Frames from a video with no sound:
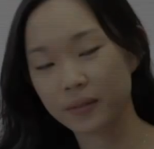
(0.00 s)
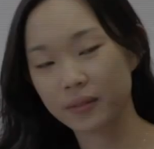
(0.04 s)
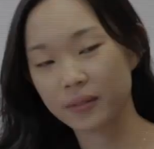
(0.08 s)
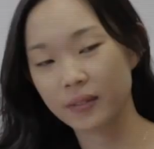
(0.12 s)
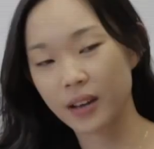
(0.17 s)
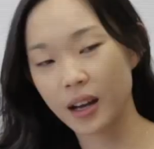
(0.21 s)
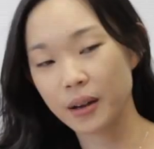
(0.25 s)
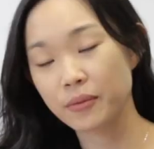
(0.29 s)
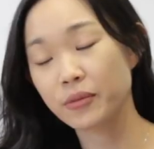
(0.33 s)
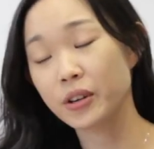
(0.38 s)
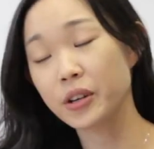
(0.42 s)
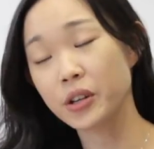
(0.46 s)

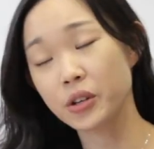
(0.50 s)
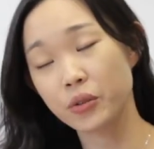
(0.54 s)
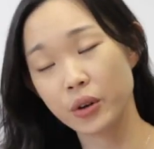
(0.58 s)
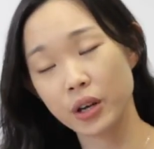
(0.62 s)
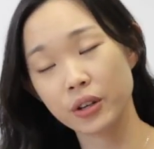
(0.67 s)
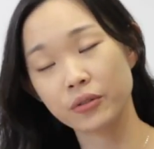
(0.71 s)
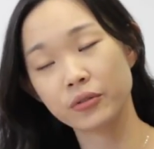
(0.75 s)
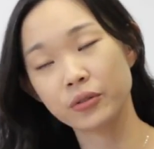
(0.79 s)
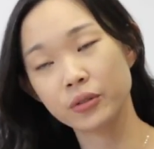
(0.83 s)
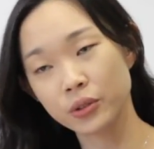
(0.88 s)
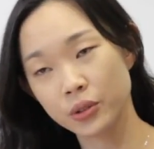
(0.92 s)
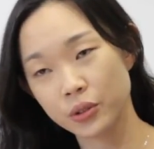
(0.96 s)
I'm very
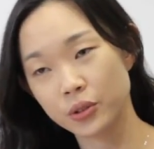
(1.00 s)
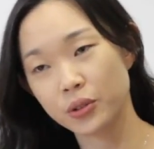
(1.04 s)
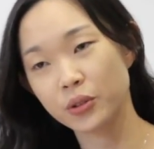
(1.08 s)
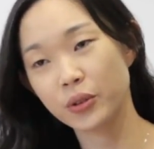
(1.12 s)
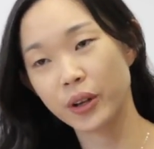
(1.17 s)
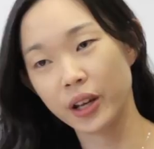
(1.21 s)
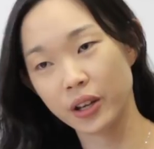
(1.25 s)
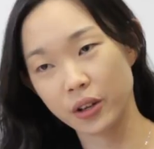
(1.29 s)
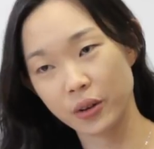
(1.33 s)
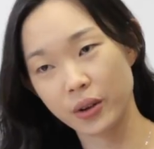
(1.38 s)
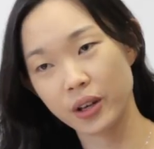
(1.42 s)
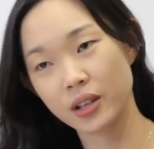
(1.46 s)
grateful to
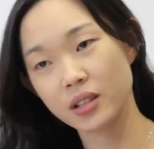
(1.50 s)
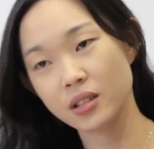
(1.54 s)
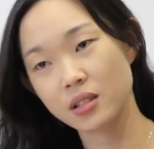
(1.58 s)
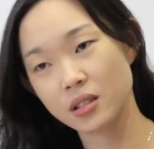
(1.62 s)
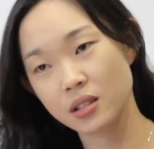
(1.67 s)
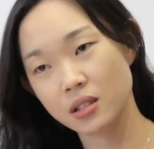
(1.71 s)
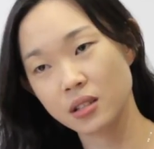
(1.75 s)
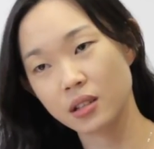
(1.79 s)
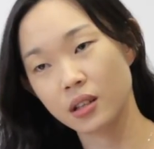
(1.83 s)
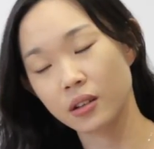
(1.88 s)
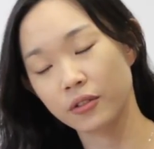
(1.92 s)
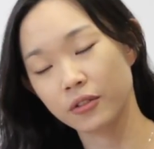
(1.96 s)

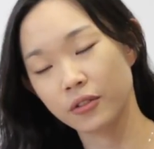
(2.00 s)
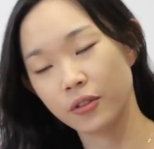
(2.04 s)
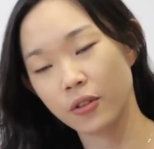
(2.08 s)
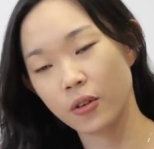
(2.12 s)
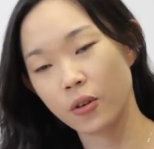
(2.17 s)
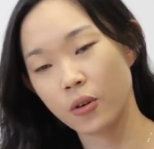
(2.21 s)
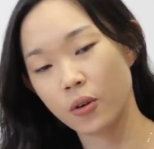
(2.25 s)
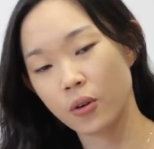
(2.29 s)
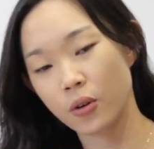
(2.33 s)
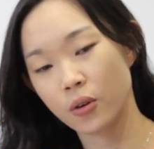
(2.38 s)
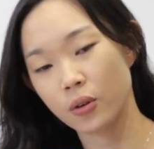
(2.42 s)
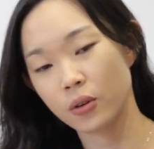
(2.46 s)
Duke-NUS
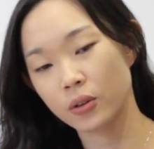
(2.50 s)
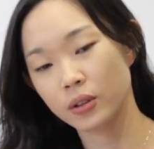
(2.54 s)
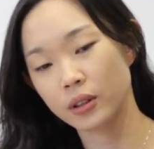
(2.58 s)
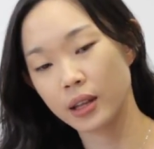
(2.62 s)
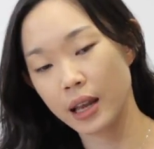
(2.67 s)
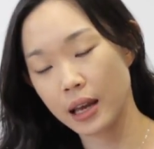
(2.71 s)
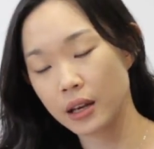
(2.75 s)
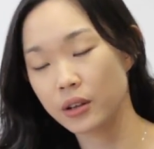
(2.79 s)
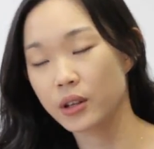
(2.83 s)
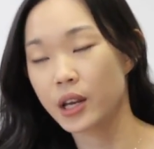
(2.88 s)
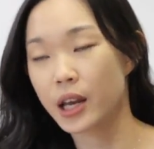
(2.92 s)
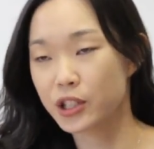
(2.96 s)
for the
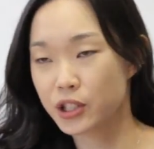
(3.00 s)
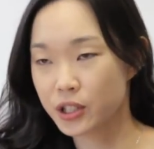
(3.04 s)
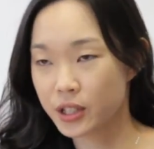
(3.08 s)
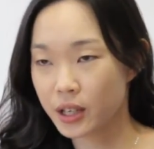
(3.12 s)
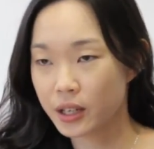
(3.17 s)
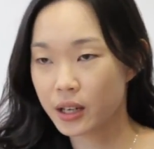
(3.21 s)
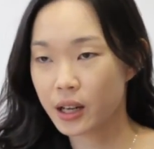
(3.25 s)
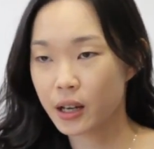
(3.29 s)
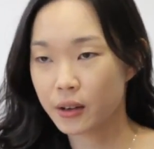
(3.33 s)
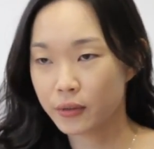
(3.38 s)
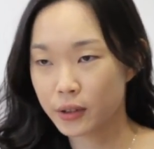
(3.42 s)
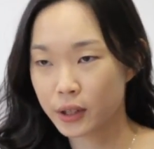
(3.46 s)
education that
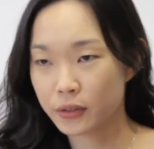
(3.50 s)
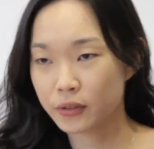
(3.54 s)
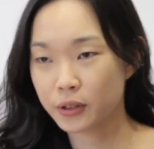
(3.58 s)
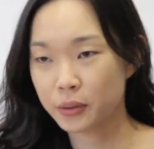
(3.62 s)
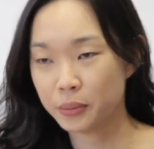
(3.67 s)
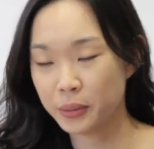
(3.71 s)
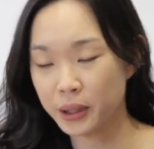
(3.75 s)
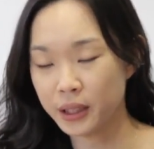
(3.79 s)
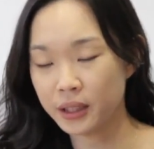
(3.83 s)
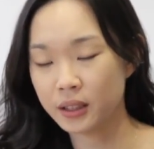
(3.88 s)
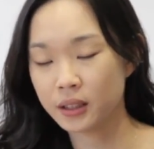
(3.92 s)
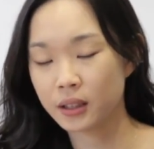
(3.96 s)
they have given
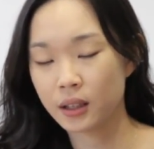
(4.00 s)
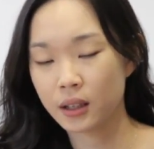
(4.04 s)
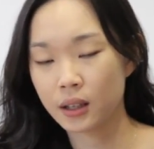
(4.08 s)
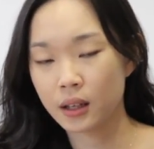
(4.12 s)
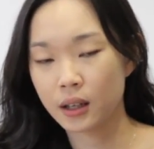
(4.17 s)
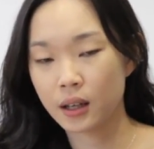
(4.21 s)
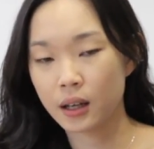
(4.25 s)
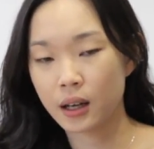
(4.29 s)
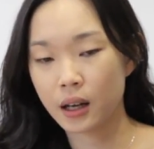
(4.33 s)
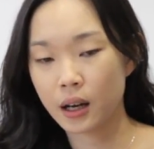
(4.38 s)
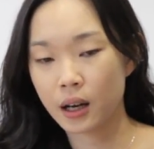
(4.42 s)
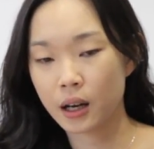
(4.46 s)
me,
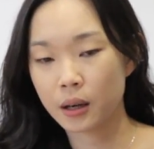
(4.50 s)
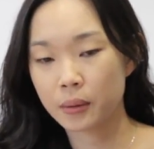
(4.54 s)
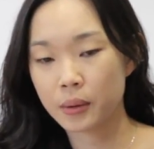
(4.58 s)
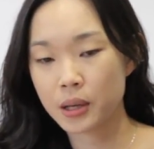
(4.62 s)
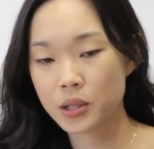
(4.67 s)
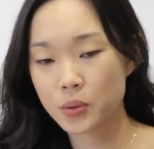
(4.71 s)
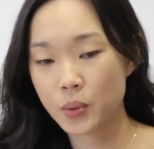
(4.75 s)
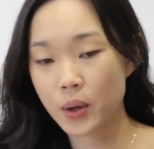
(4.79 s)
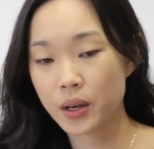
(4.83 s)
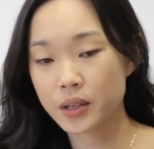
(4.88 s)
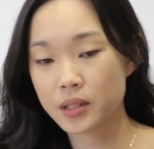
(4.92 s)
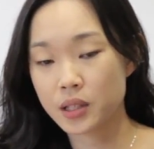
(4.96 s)

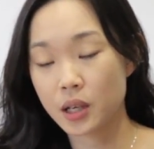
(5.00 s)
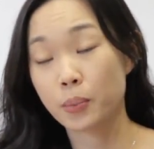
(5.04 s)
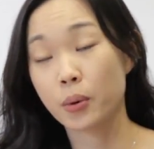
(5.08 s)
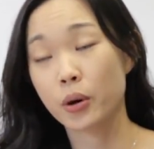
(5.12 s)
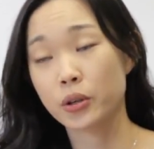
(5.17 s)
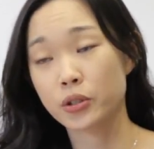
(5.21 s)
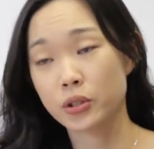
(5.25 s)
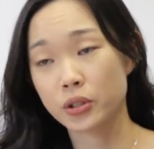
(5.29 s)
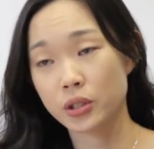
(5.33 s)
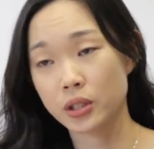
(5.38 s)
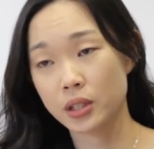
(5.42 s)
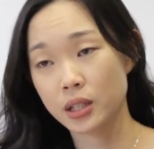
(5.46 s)
as well as the
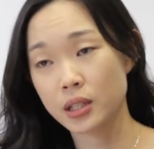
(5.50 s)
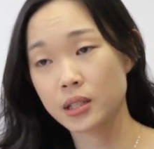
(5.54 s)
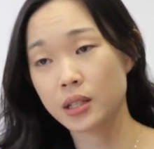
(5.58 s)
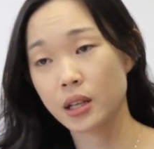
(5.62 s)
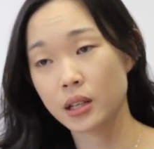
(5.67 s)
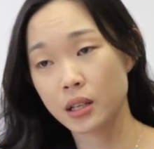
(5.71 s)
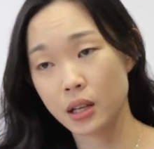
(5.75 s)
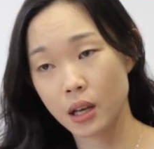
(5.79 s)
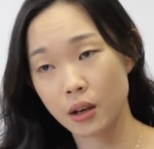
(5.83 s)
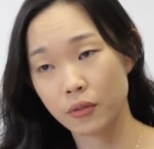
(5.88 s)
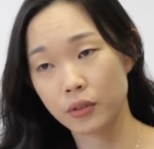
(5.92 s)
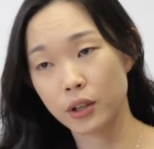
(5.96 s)
opportunities that
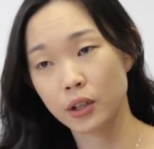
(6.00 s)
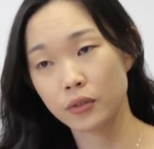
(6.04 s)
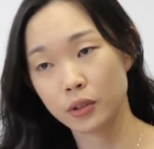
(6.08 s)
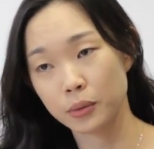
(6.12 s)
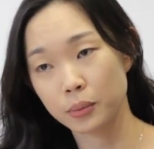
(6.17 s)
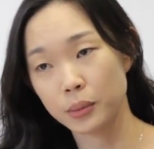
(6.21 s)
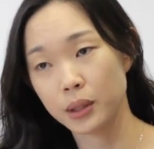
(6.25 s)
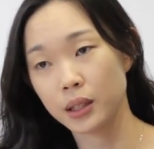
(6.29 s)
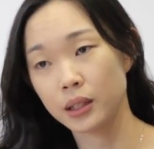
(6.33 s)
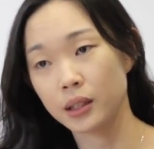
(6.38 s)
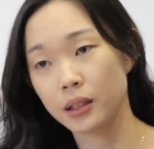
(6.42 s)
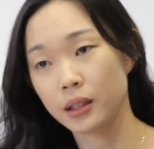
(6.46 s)
they have given
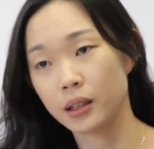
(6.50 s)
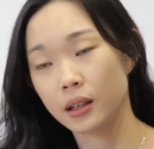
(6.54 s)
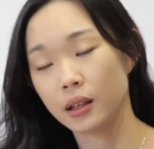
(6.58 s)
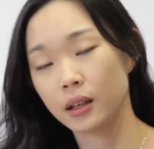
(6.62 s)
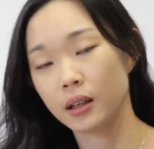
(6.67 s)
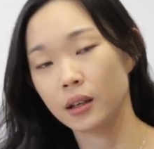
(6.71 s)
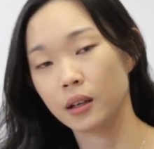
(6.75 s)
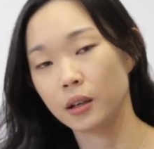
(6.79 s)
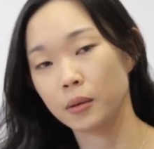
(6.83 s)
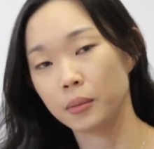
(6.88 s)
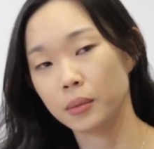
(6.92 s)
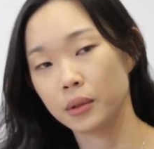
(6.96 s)
me
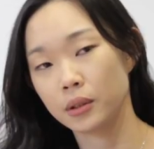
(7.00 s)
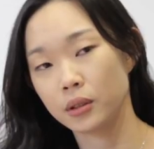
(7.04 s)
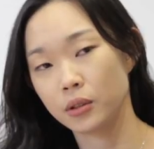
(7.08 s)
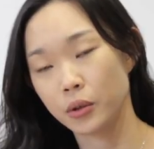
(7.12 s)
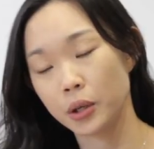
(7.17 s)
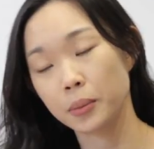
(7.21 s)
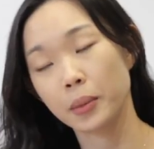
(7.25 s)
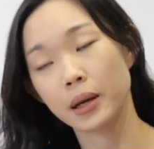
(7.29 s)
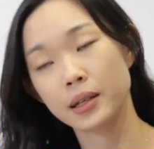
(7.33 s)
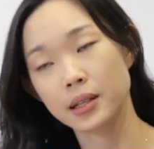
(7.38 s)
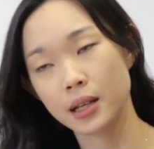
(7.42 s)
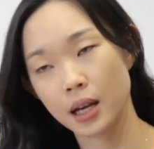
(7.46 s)

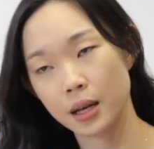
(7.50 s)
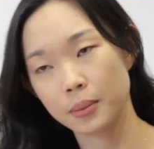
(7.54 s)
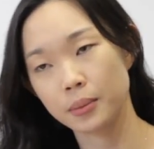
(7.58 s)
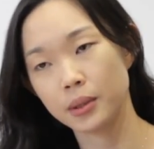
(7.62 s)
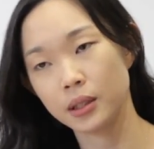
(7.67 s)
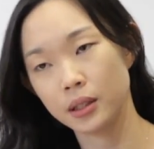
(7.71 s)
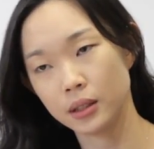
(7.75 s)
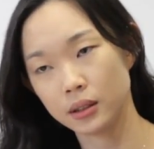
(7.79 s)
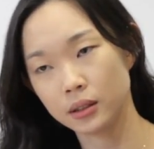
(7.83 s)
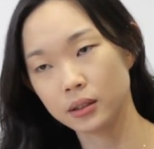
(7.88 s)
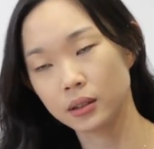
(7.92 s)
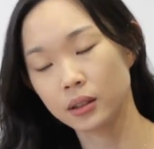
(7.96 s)
during my time
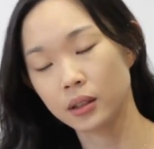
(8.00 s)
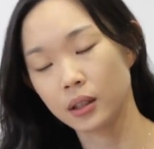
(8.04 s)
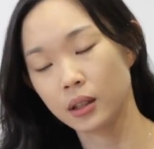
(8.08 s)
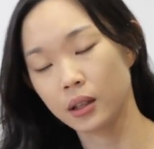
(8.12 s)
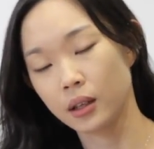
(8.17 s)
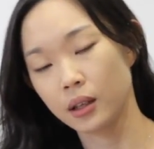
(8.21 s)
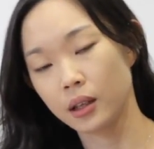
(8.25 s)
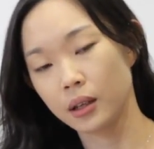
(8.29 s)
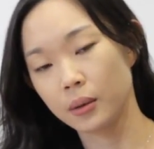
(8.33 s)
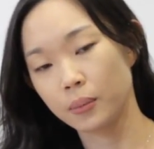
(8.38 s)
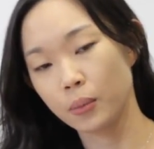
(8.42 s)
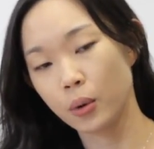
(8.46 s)
here,
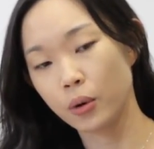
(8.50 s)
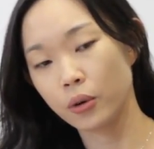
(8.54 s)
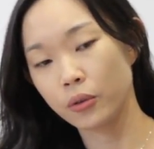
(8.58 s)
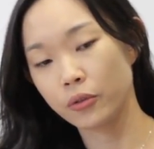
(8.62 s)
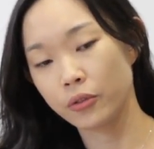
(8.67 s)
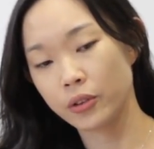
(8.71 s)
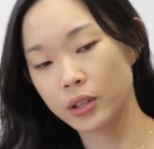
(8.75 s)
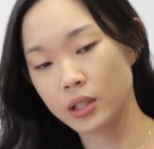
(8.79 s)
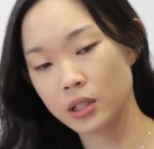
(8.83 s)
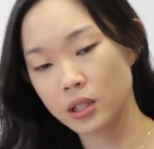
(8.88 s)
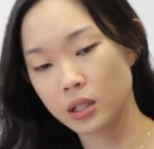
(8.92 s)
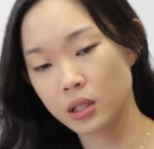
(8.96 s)
both
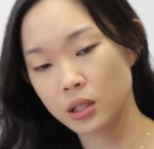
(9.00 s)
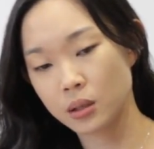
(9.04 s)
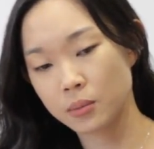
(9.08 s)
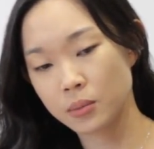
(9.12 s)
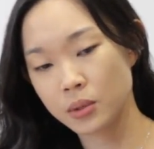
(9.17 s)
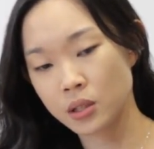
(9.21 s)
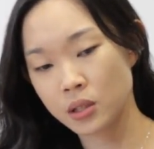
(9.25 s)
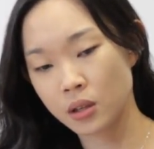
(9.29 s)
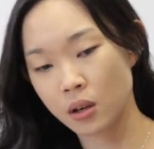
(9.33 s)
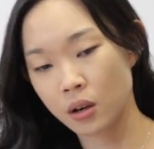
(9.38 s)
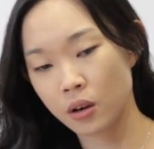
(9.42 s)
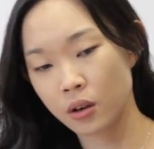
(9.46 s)
in
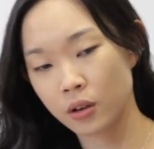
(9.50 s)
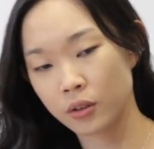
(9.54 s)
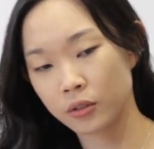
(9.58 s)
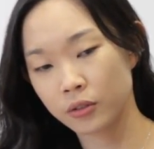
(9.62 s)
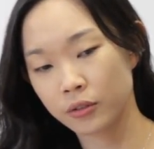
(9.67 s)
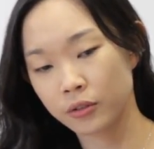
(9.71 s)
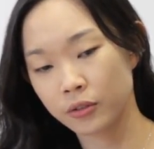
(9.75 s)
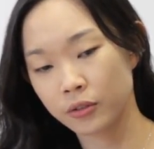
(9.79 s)
terms of